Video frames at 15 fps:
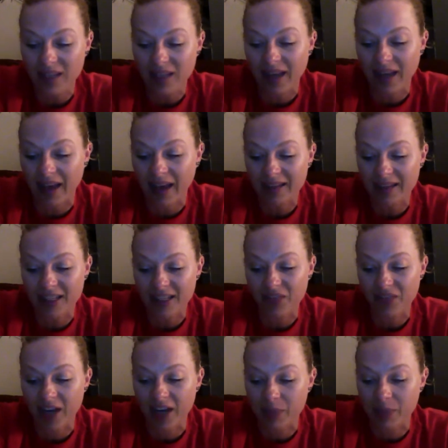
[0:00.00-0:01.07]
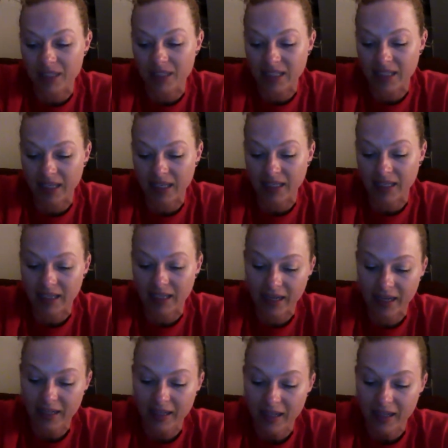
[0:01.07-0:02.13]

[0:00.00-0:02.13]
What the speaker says: and excess vitamin D intake.